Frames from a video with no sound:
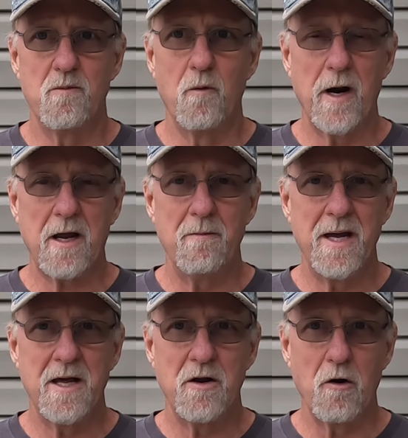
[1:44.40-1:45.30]

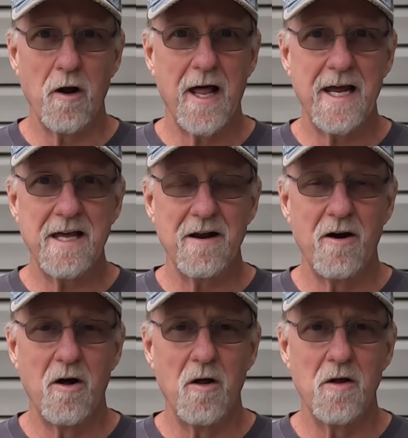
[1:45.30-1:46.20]
recommend or like at
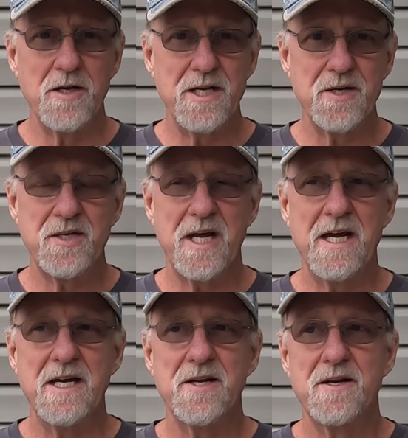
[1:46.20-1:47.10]
all,
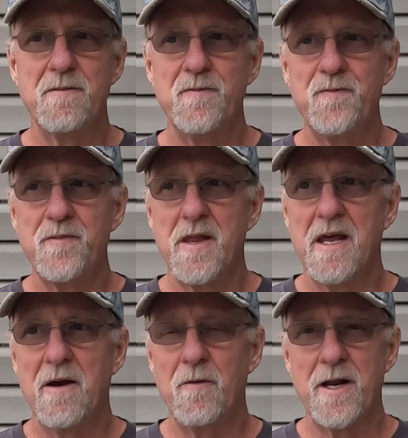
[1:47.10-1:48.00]
distaste.
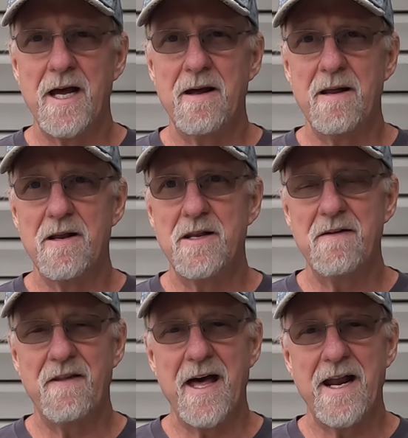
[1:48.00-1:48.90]
And when I
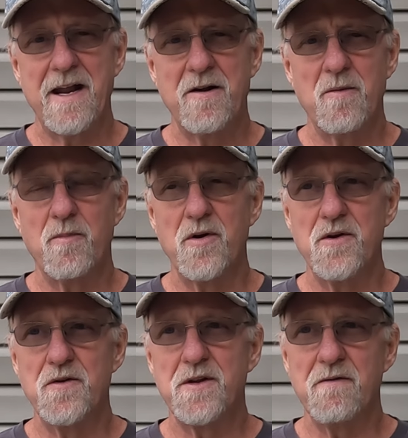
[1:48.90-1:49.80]
did that, I don't
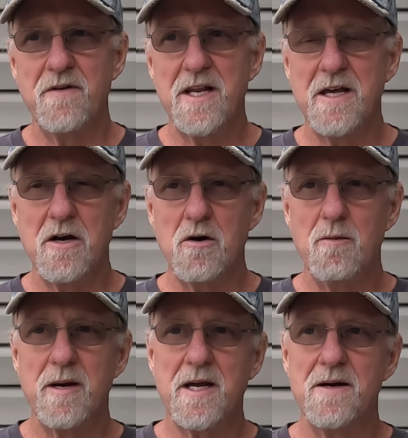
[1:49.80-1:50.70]
produce the video
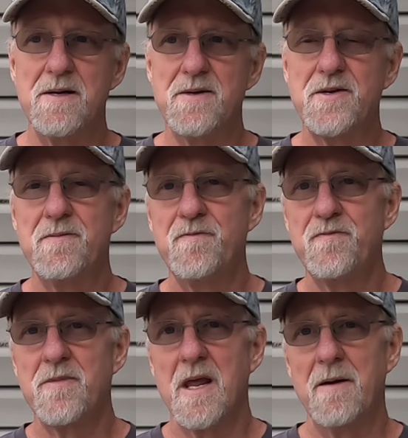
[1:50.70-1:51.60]
because
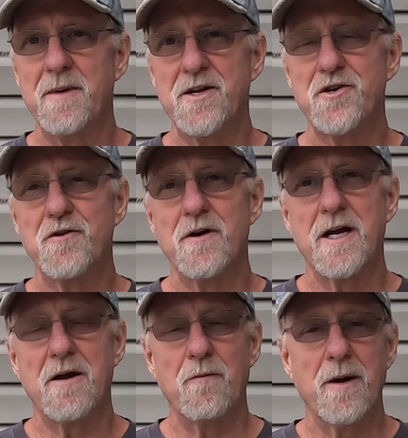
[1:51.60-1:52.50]
I'm not sure
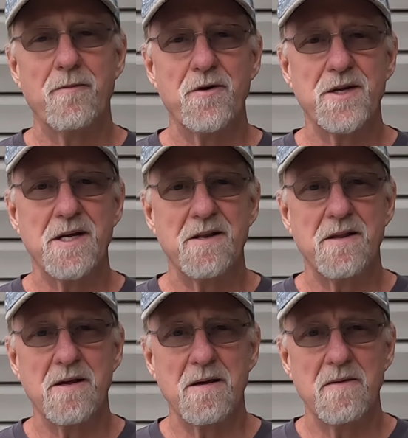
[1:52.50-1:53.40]
I could
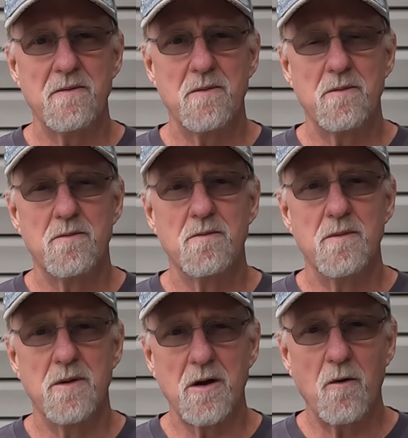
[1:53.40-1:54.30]
represent the
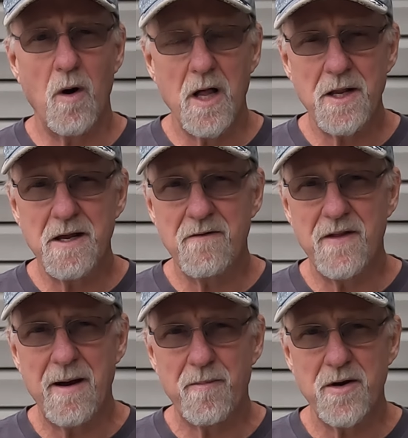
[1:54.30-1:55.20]
quality
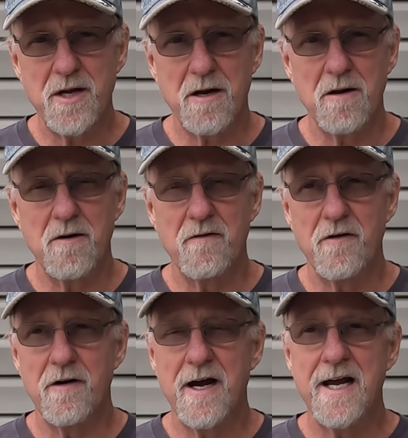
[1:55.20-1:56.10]
of that particular
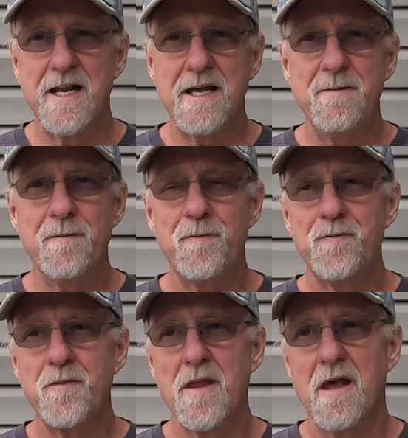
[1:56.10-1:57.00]
variety,
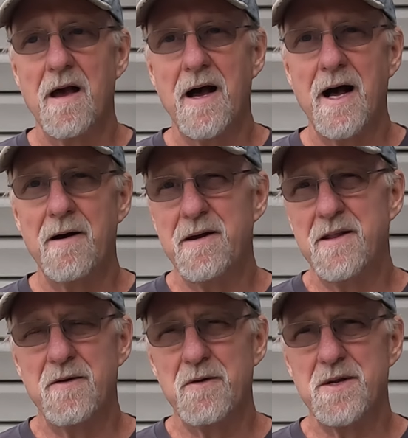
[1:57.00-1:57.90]

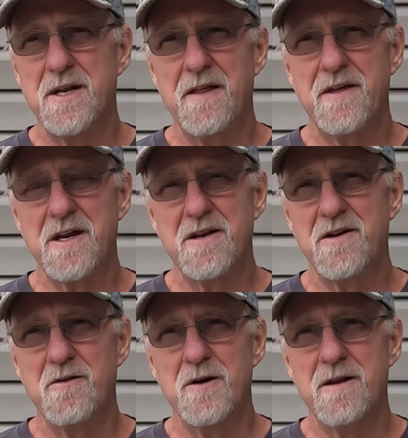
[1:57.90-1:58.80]
and there was nothing
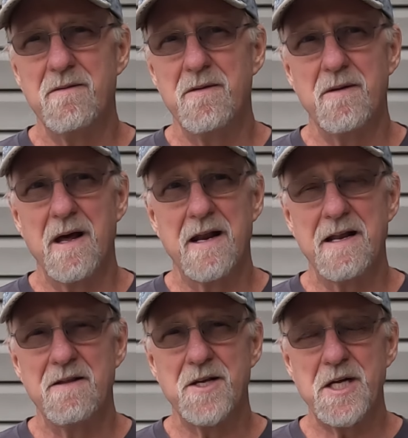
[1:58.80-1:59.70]
to it. I
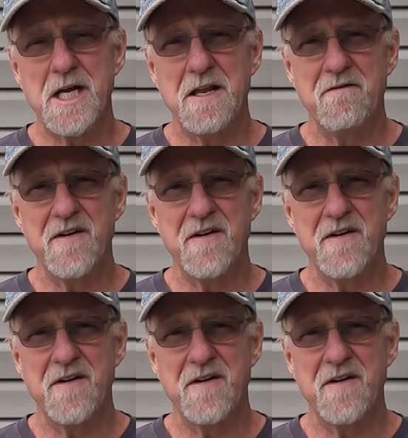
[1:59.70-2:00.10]
didn't see any